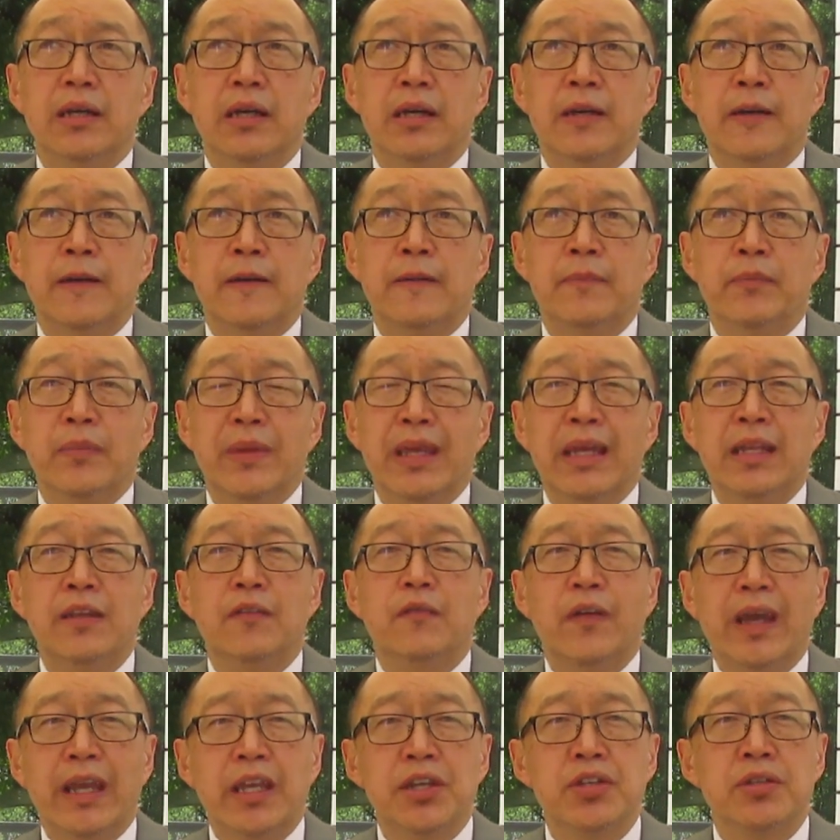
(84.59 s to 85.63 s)
um,
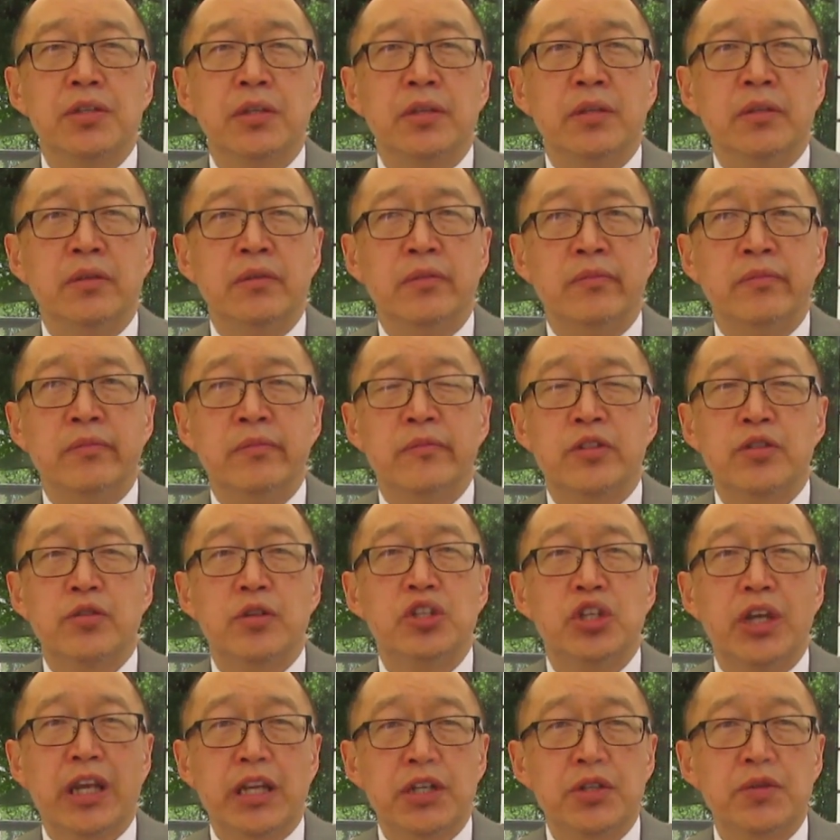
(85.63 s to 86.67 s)
innovation
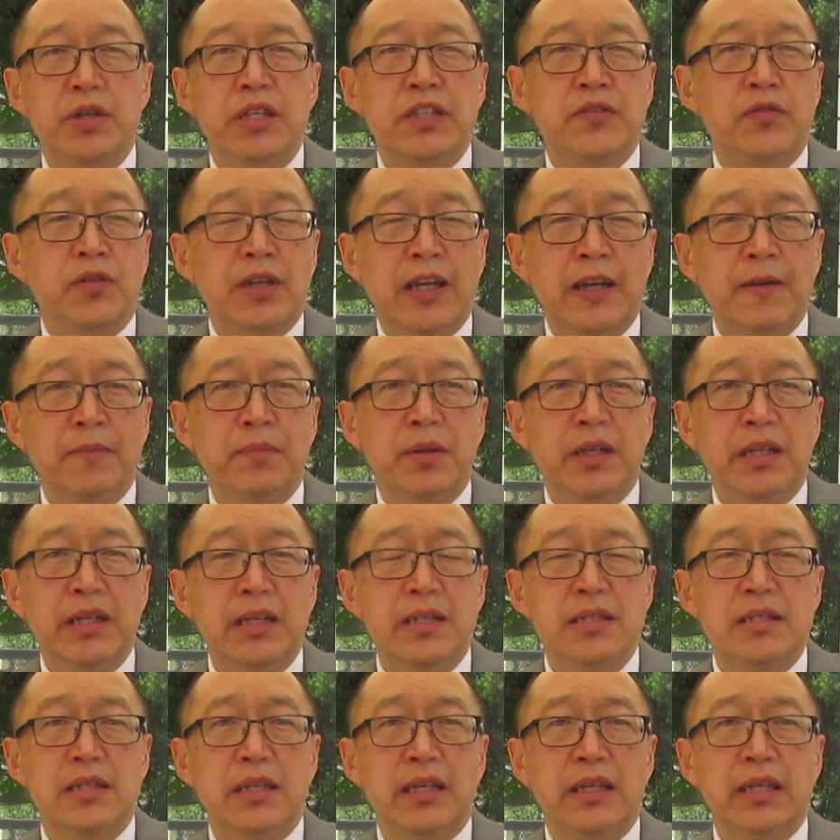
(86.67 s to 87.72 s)
trajectories for
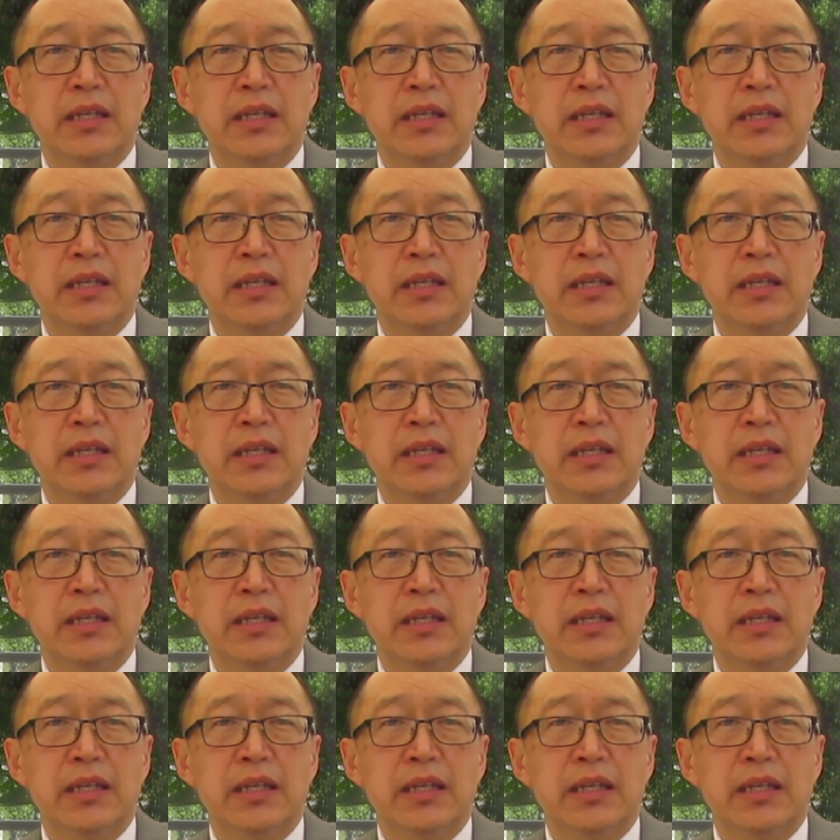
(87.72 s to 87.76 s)
companies